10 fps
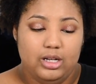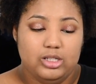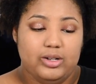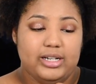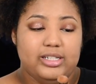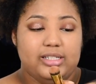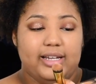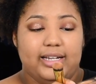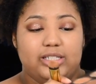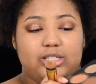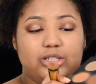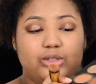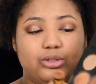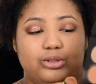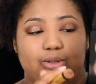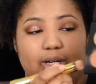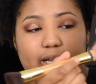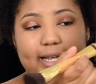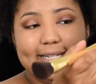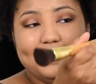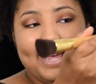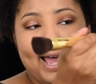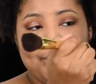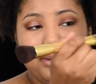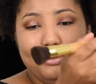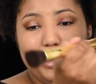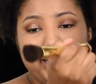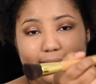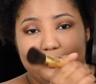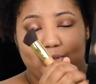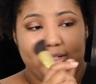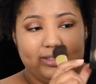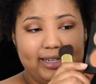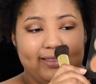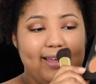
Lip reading: So I just like to dab it back and forth like